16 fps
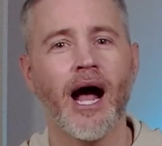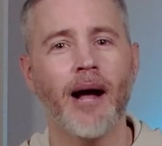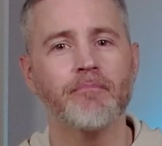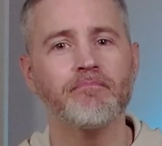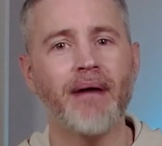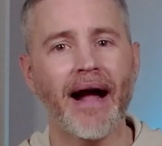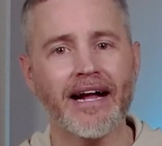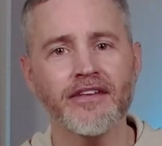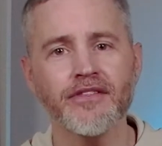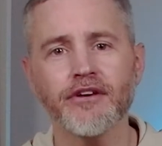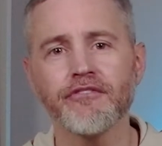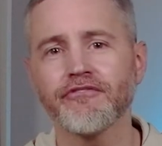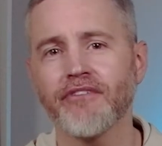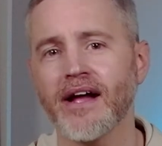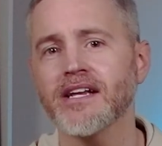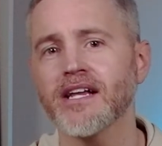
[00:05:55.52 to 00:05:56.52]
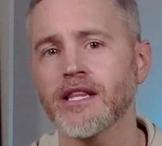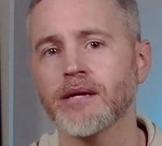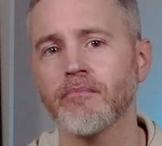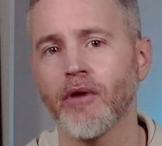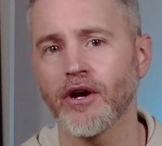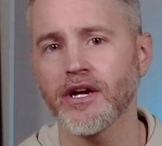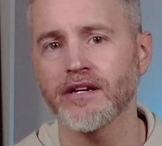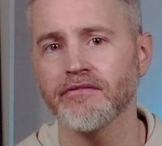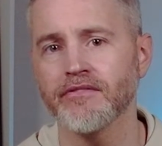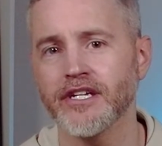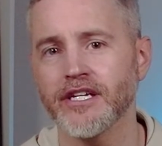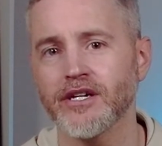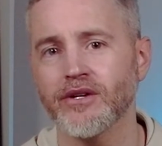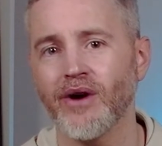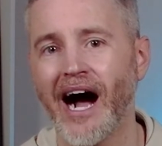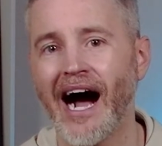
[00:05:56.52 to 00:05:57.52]
Back in the Finding the Market
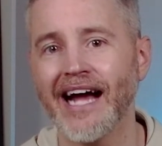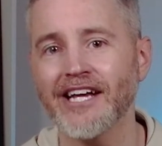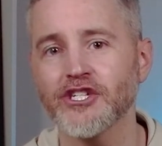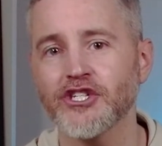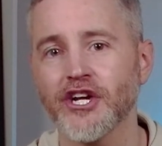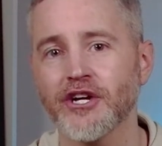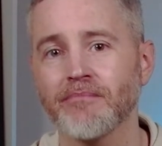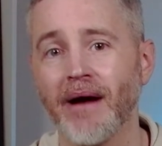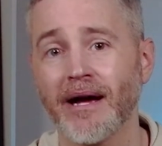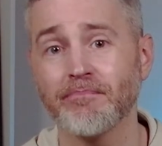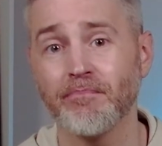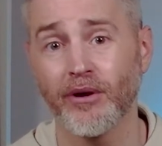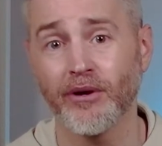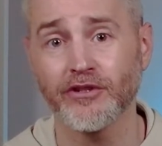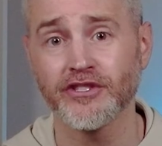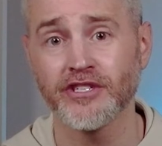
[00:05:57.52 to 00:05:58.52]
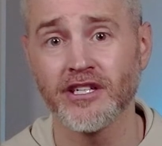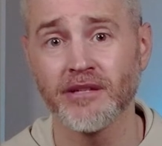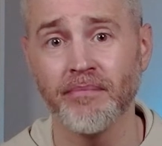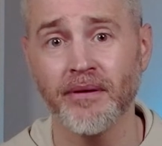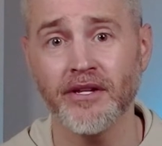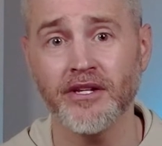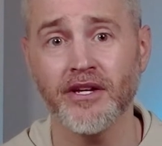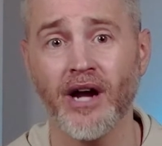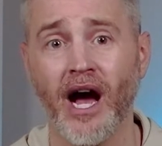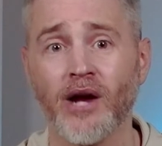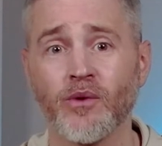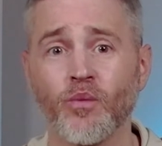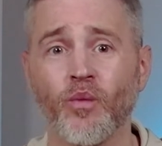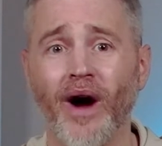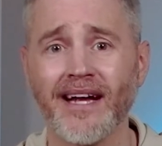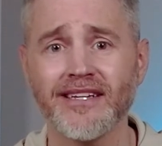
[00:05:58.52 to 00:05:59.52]
video, I shared my personal opinion
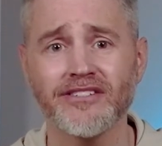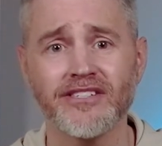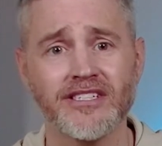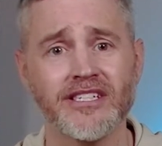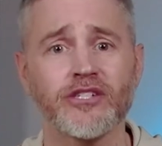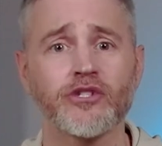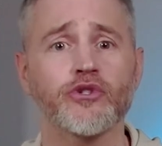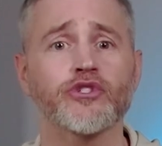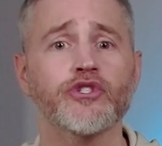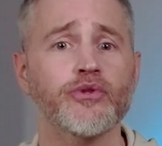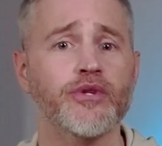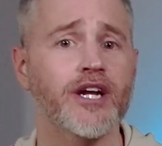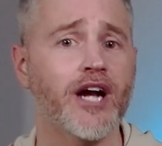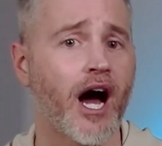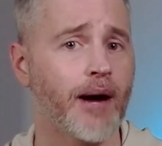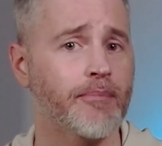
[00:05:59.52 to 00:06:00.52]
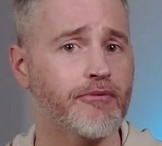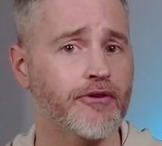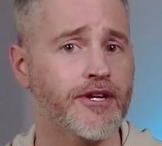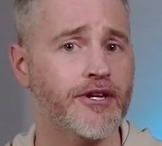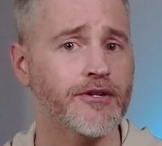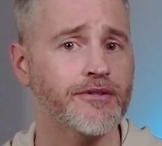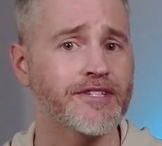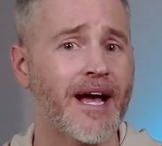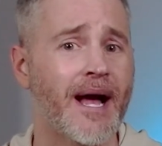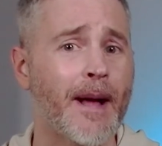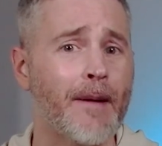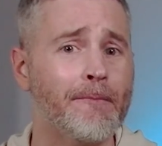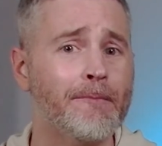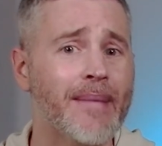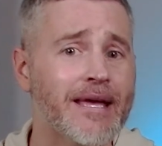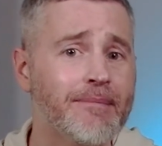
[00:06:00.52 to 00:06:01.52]
on why single unit operators
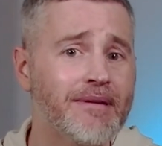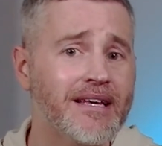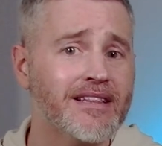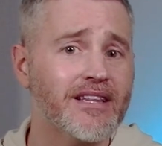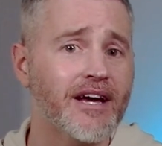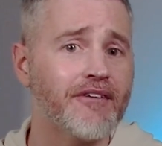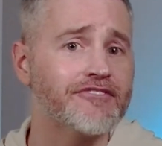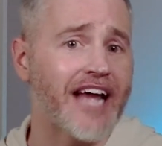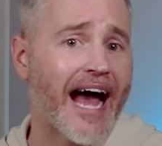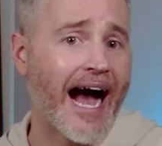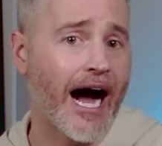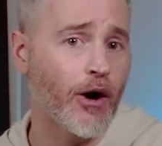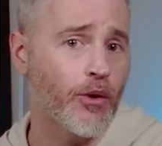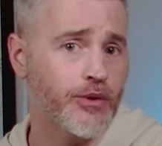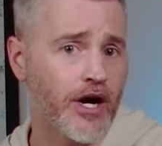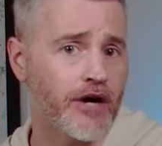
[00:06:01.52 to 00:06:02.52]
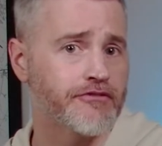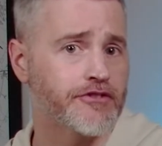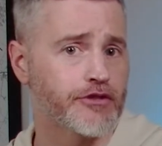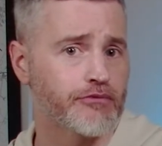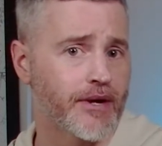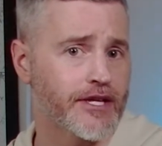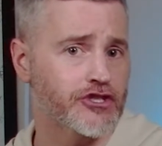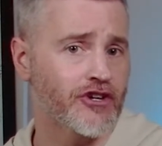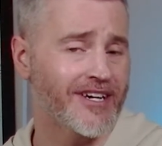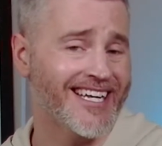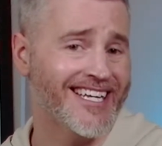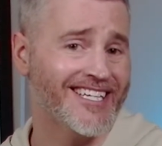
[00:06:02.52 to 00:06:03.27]
may be left out of your restaurant